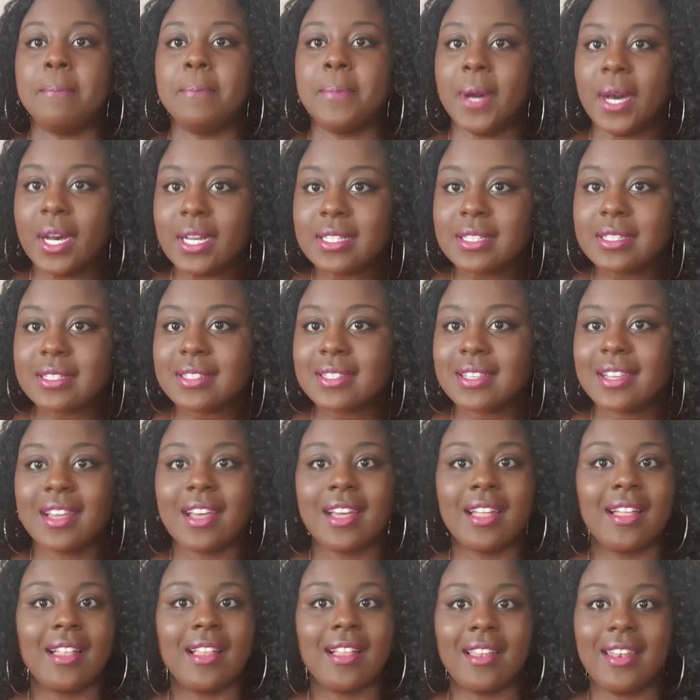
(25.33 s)
But
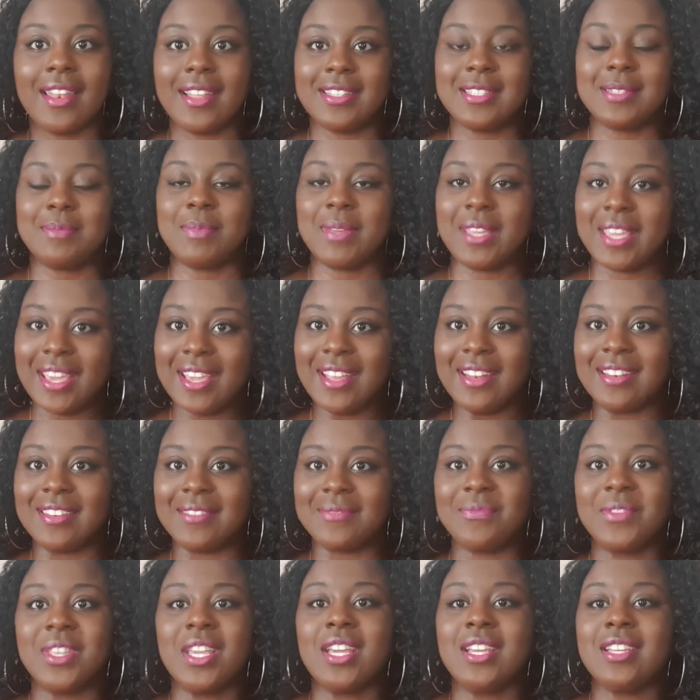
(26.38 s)
let's begin.
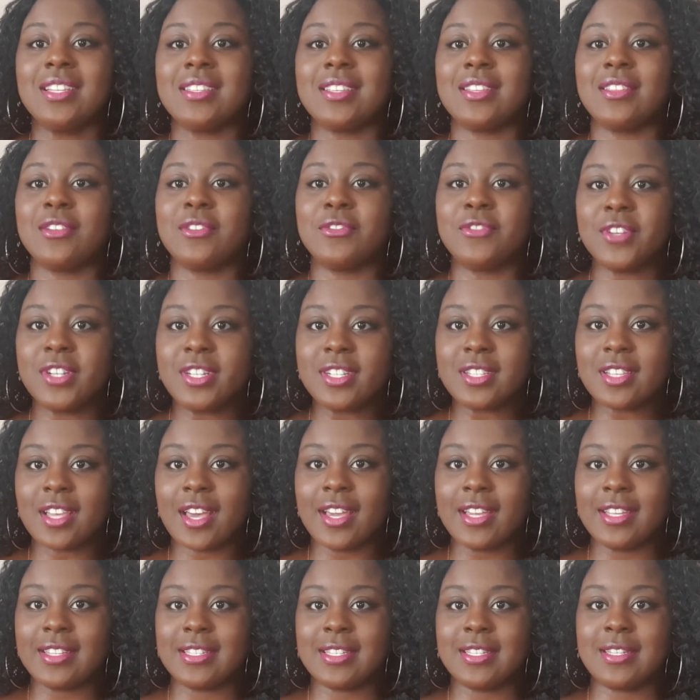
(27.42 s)
So the first
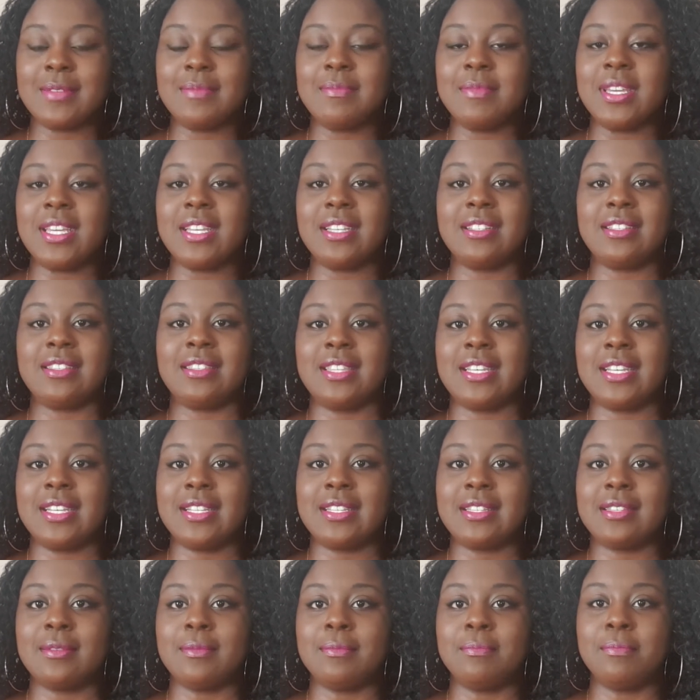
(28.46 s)
item is
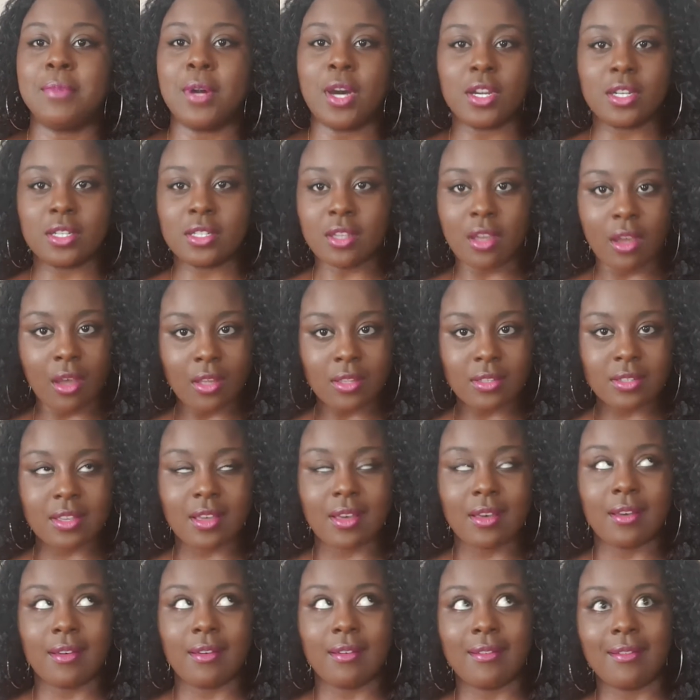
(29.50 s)
this Bardot.
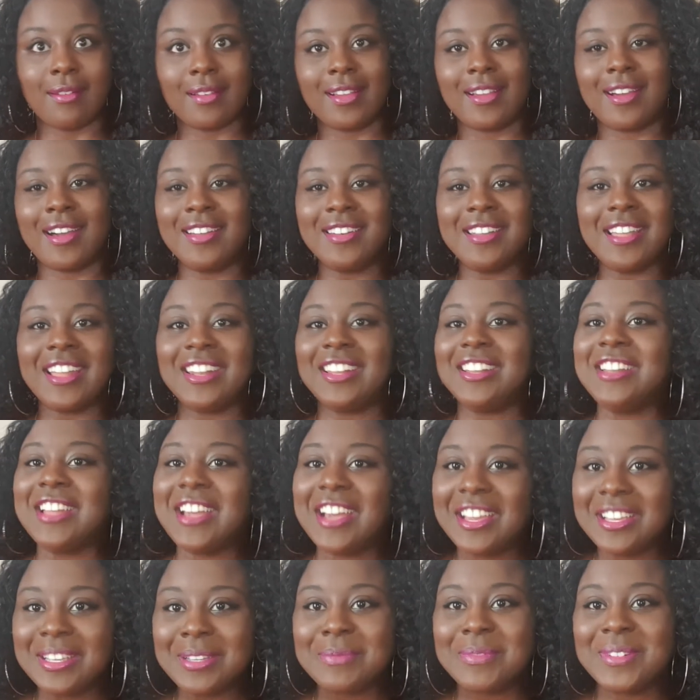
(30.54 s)
I don't know
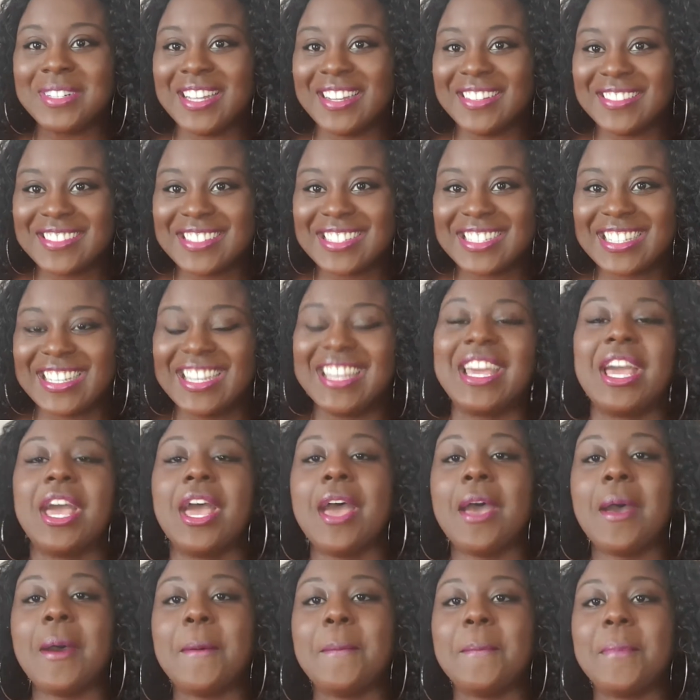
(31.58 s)
how you pronounce it,
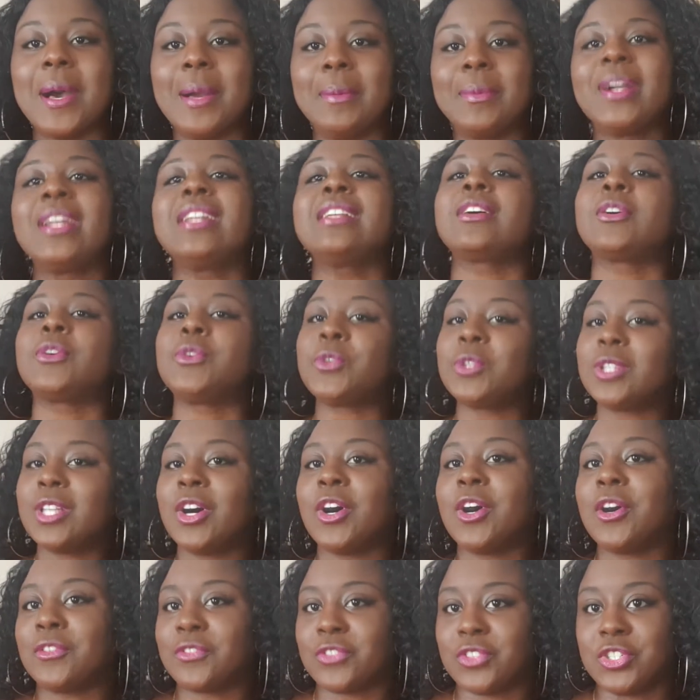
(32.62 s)
but I'm gonna call it
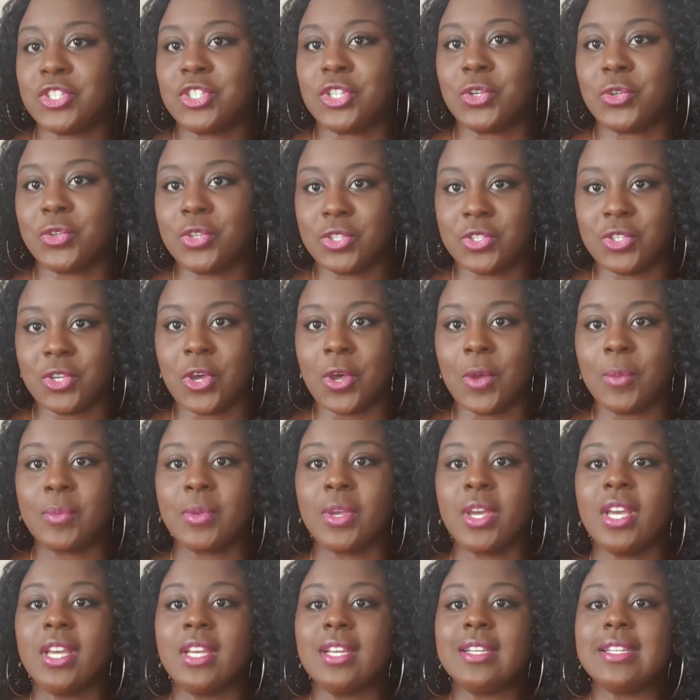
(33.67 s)
off the shoulder top.
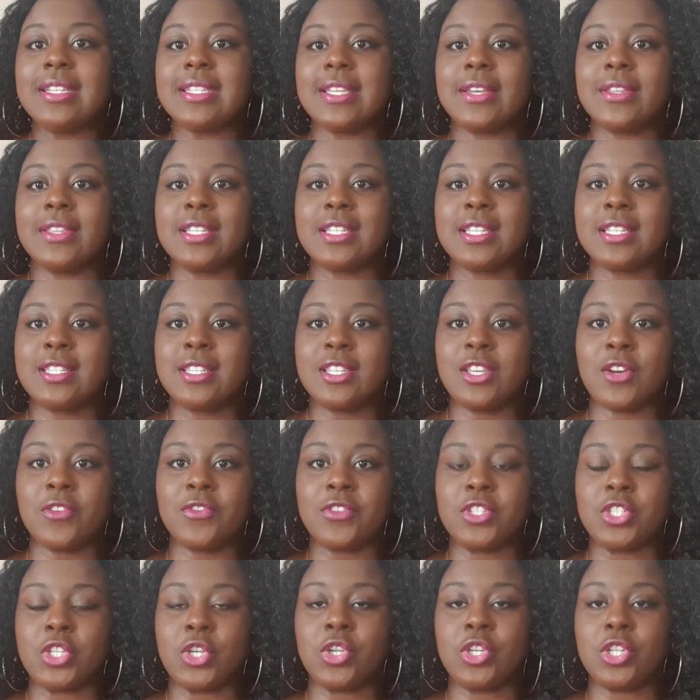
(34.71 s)
So this is the off
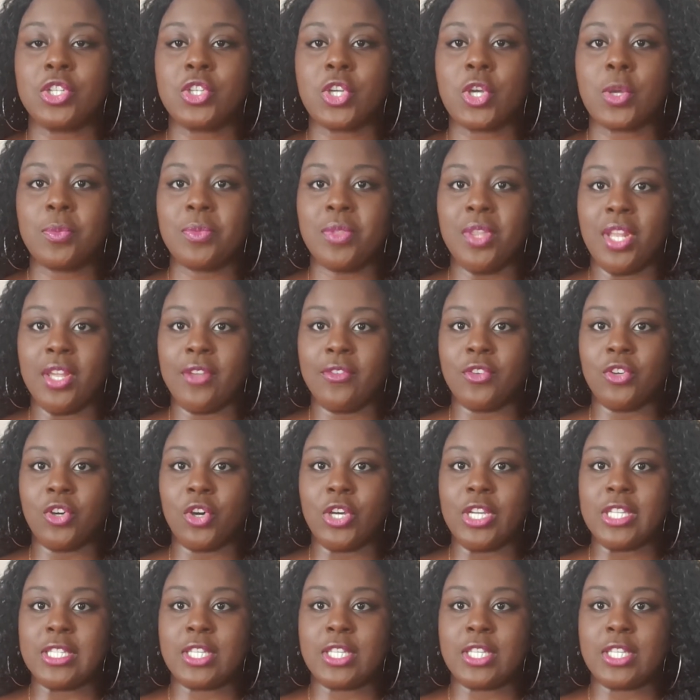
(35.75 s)
the shoulder top that I've got.